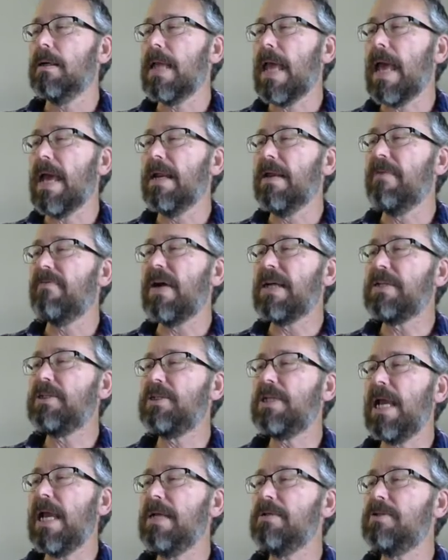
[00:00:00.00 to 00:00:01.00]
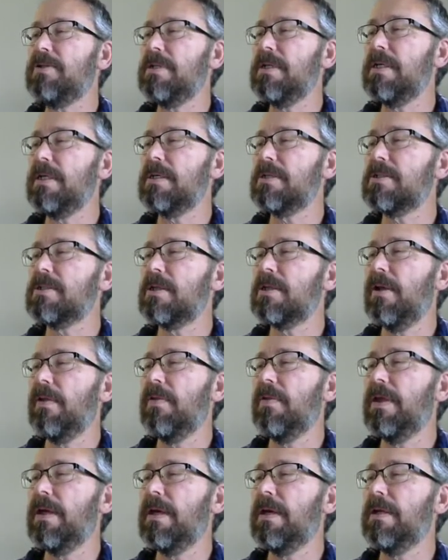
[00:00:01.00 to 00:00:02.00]
And if I change this,
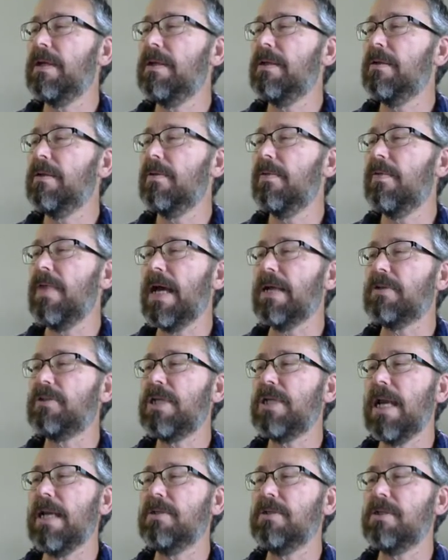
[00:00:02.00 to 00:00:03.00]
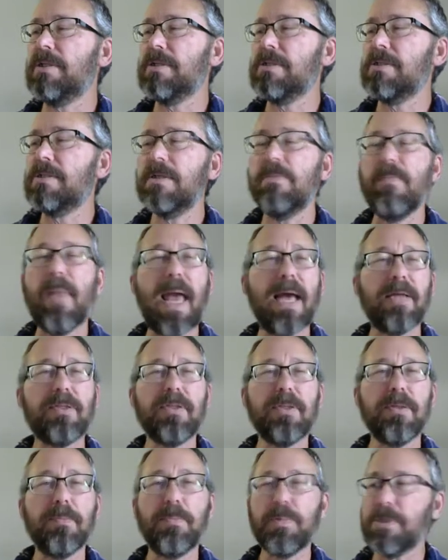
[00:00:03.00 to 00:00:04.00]
then that changes to
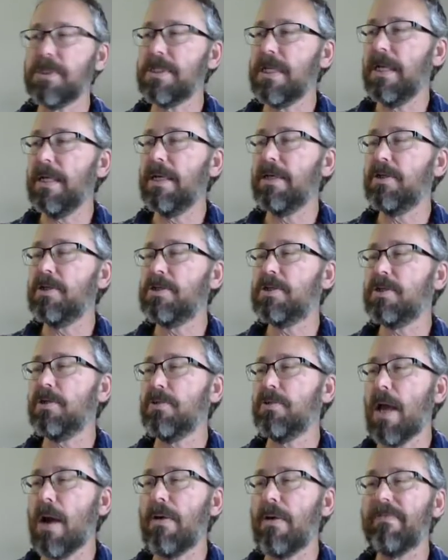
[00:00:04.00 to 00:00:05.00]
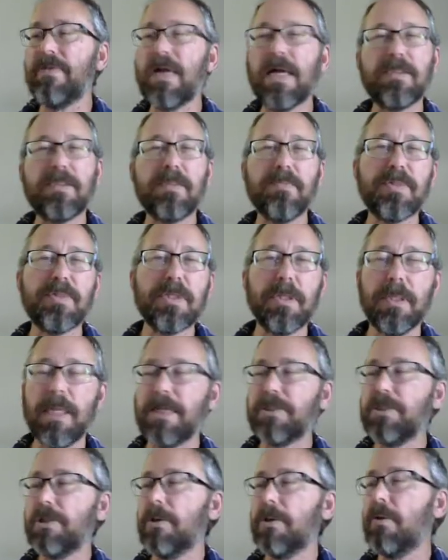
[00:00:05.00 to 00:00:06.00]
match the percentage. So now I've got some
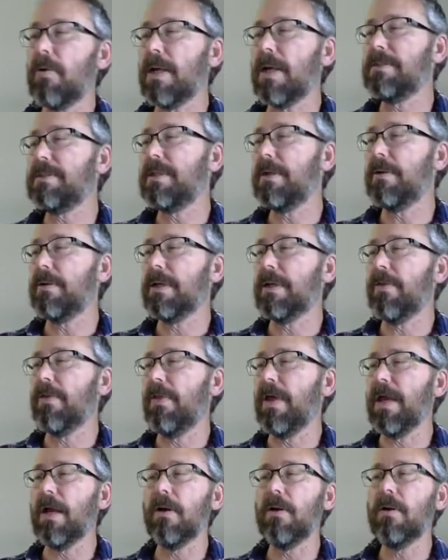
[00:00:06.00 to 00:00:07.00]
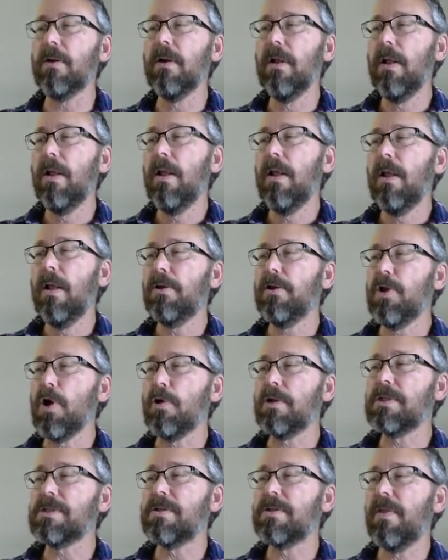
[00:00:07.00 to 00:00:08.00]
selection criteria there.
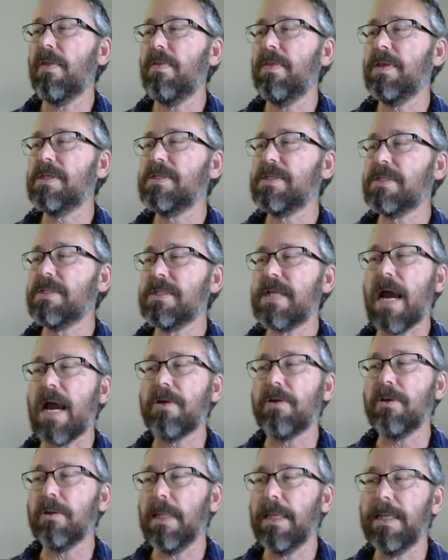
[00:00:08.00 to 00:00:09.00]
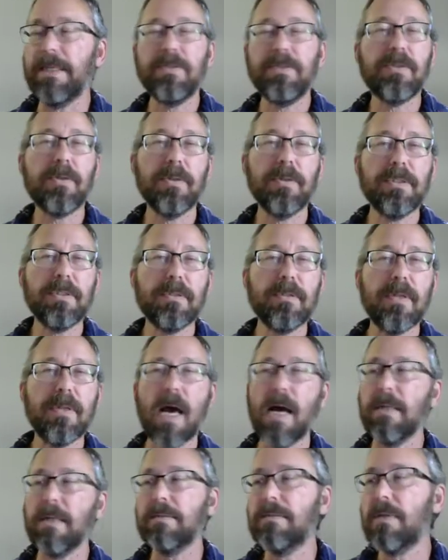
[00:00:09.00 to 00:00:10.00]
Notice this is calculated, so it's
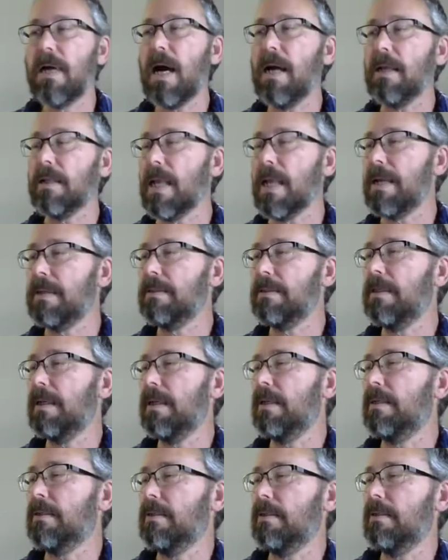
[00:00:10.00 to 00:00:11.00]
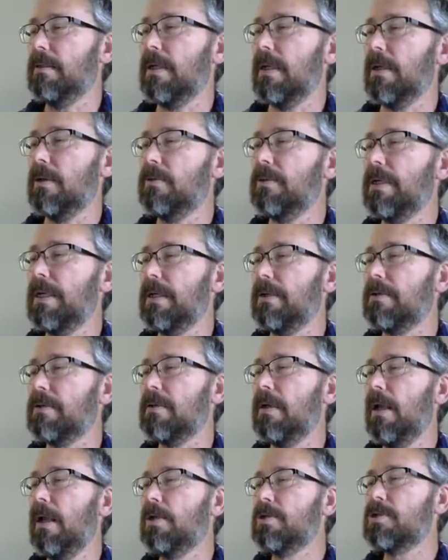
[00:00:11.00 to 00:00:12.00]
not highlighted in yellow here.
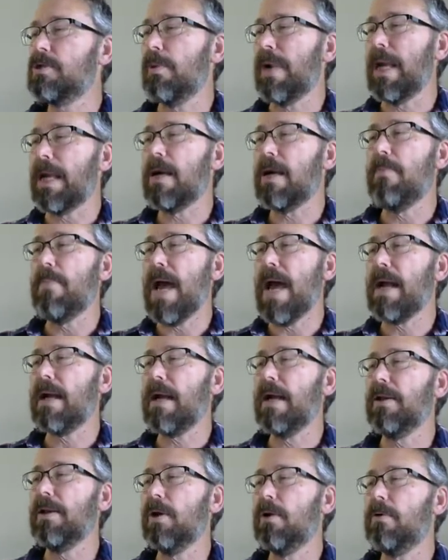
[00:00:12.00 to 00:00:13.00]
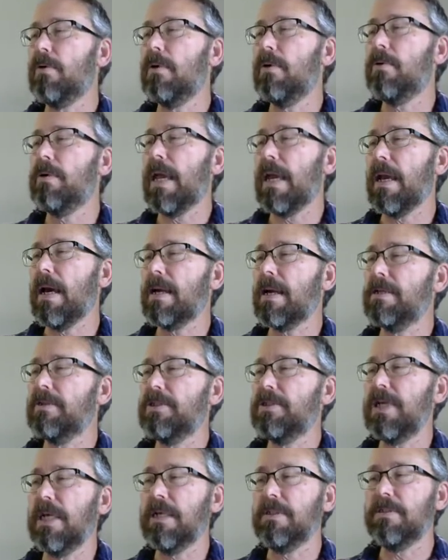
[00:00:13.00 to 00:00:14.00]
So when I come back, I know, okay, I can
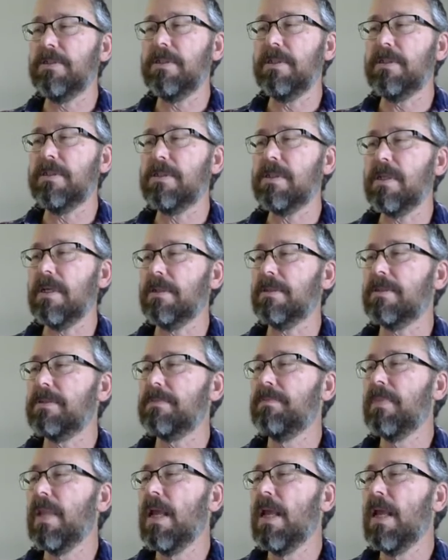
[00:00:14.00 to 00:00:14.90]
change these things.